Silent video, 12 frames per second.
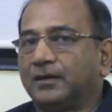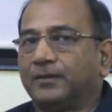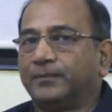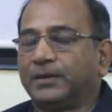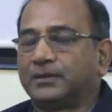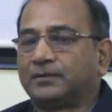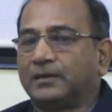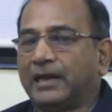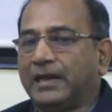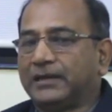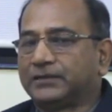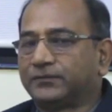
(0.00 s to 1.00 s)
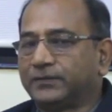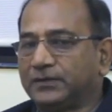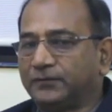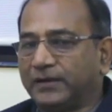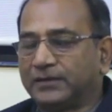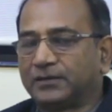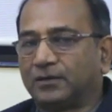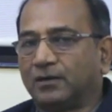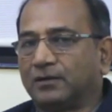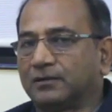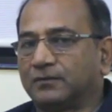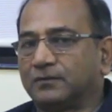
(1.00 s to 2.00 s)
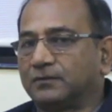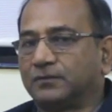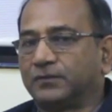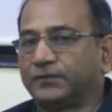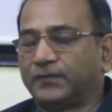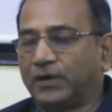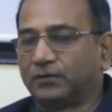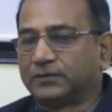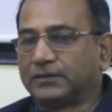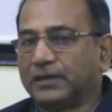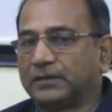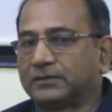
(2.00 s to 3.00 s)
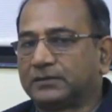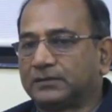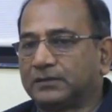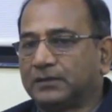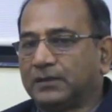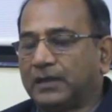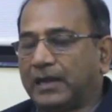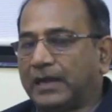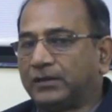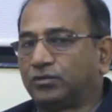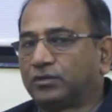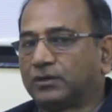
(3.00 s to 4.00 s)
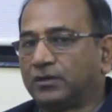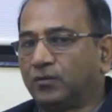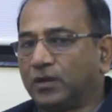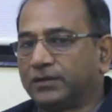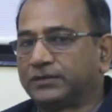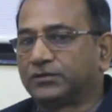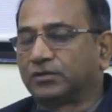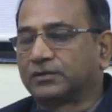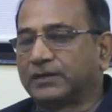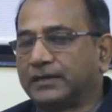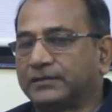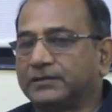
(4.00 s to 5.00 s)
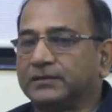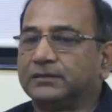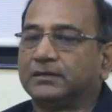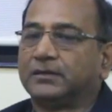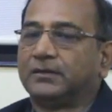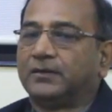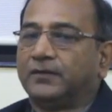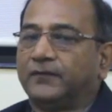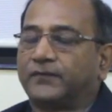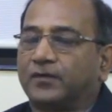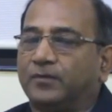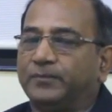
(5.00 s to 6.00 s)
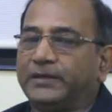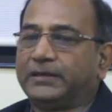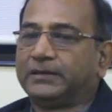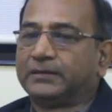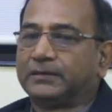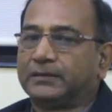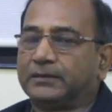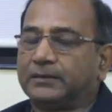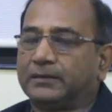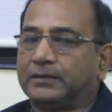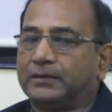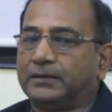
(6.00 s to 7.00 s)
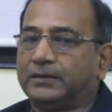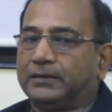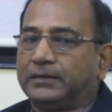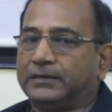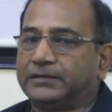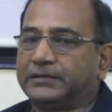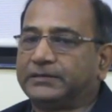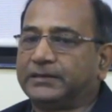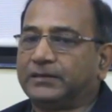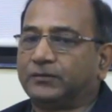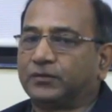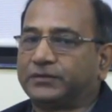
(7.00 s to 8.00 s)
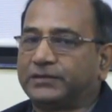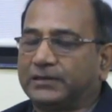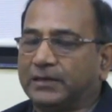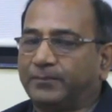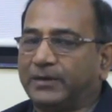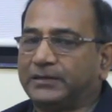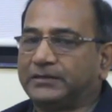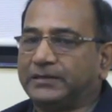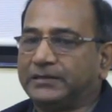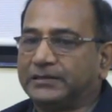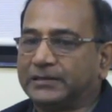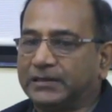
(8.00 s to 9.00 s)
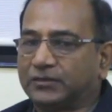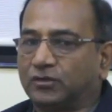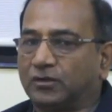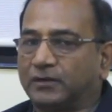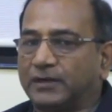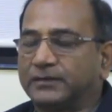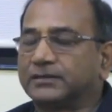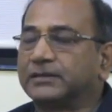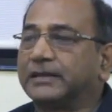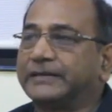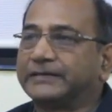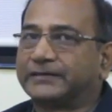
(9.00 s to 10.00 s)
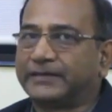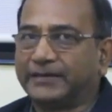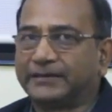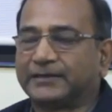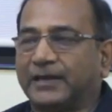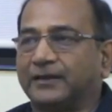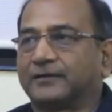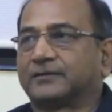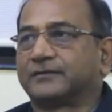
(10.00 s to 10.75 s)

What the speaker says: But as we went along, we found that I had to convert this organization from being, it was set up as an intellectual organization, as a think tank.